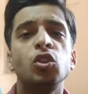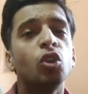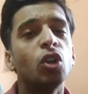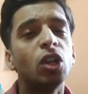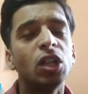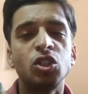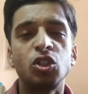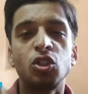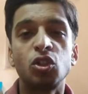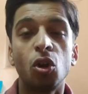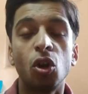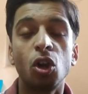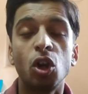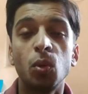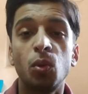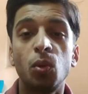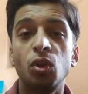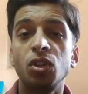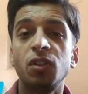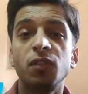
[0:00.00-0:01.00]
So let's talk
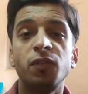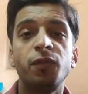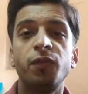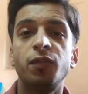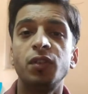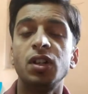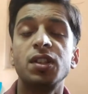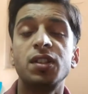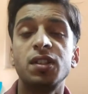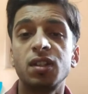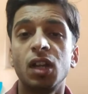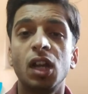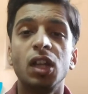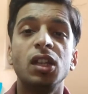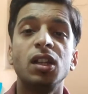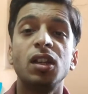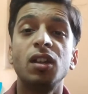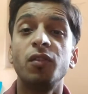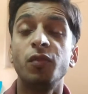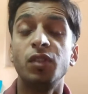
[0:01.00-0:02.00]
about the first
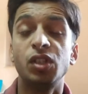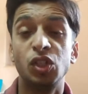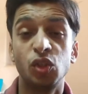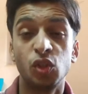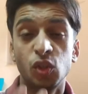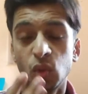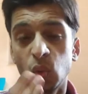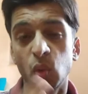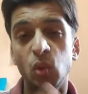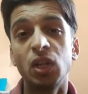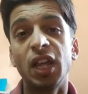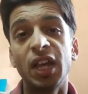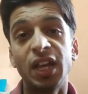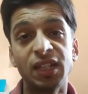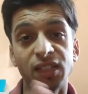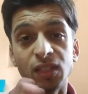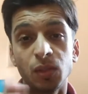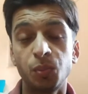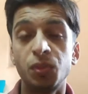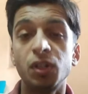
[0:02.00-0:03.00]
tier, which is known
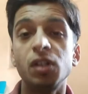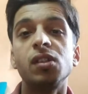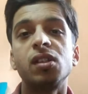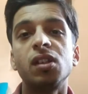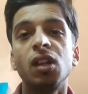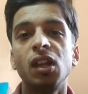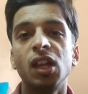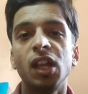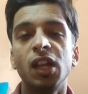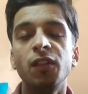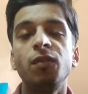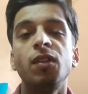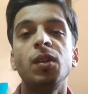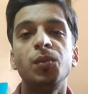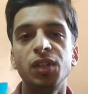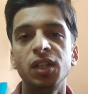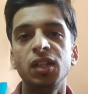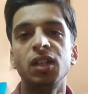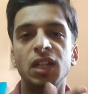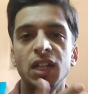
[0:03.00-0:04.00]
as the personal life. I
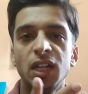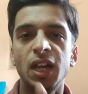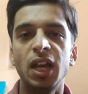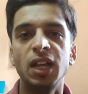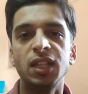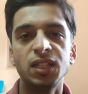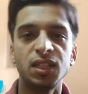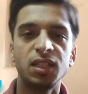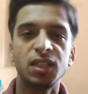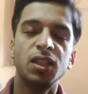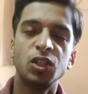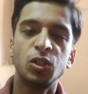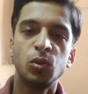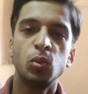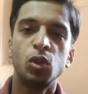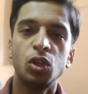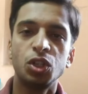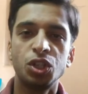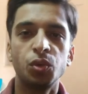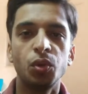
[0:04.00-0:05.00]
mean, as this
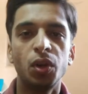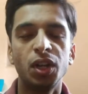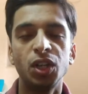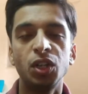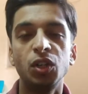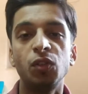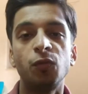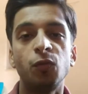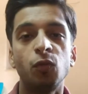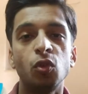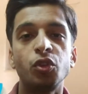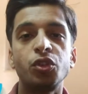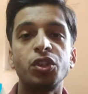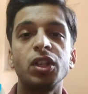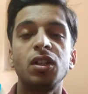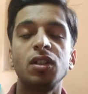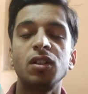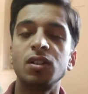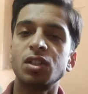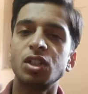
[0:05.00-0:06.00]
book is divided into four
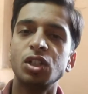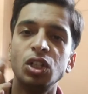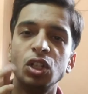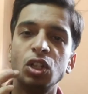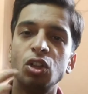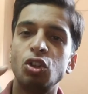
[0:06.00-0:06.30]
sectors.